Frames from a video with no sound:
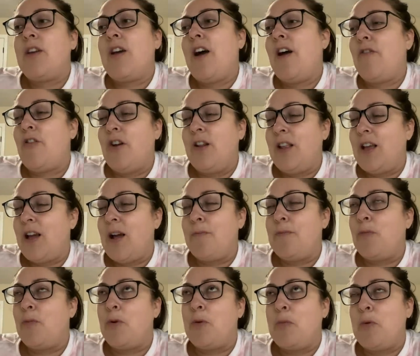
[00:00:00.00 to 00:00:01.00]
cover it like
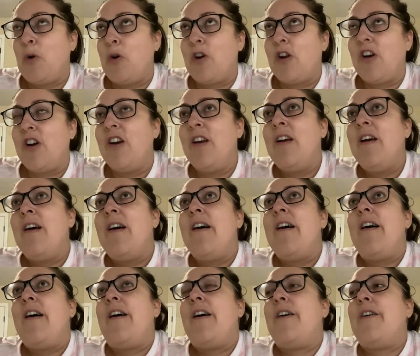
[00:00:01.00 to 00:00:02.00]
I'm a reporter.
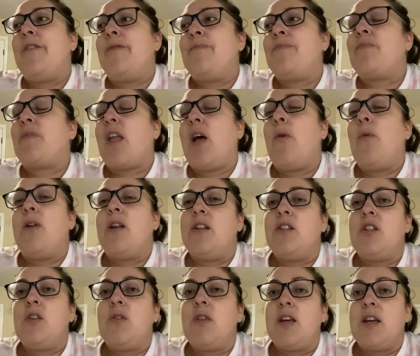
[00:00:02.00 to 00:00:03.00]
Um, I want to
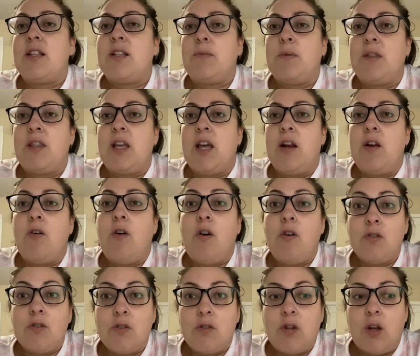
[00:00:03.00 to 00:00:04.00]
do this, but then
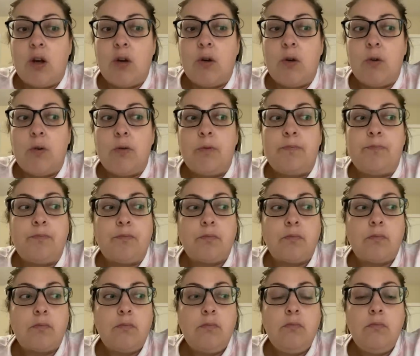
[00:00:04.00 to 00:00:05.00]
also,
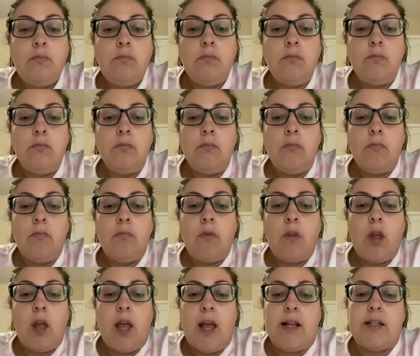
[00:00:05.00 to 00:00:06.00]

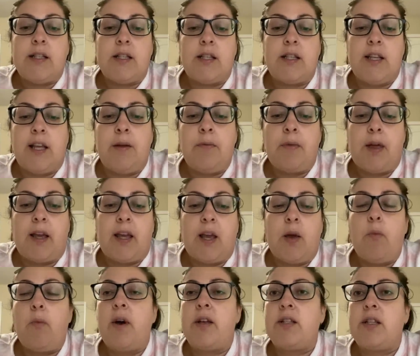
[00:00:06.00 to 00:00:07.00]
it seemed like
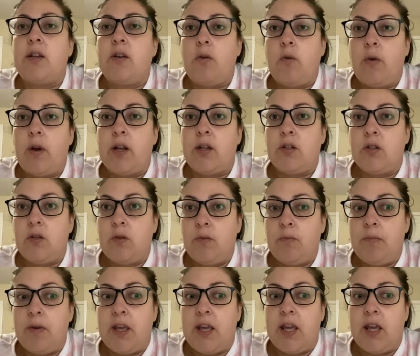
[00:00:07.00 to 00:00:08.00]
it wasn't going to
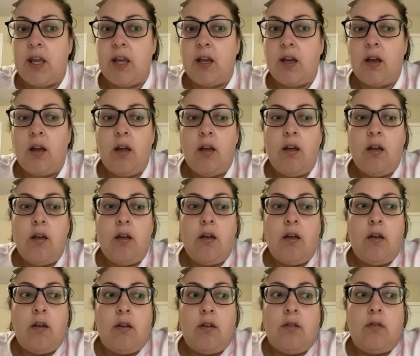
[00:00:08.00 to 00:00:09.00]
be,
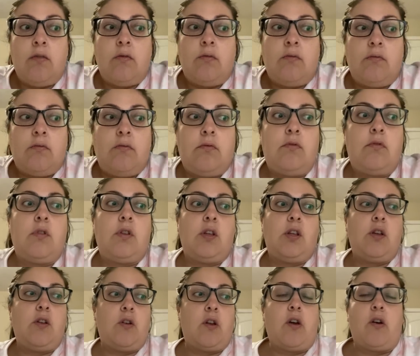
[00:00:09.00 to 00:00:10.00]

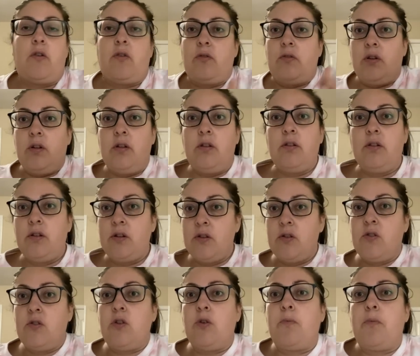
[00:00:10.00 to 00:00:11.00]
you know,
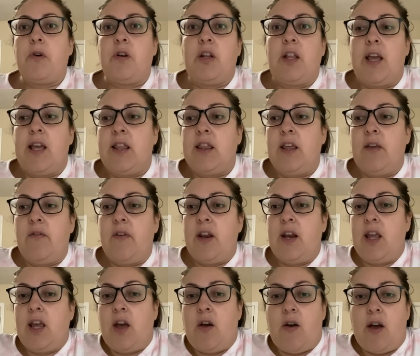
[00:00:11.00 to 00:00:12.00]
super lengthy
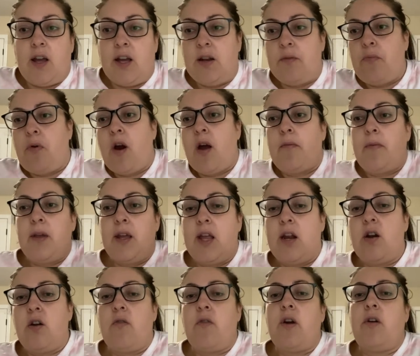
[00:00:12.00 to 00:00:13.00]
video. I could probably get
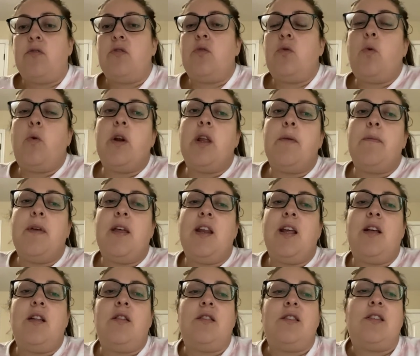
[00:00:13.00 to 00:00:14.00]
it around 20
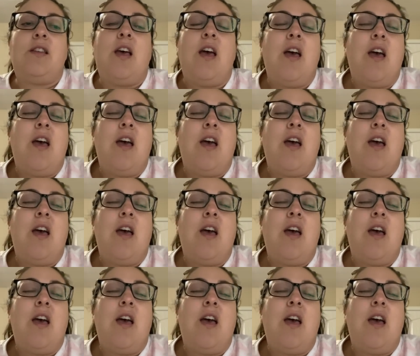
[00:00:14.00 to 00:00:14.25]
minutes.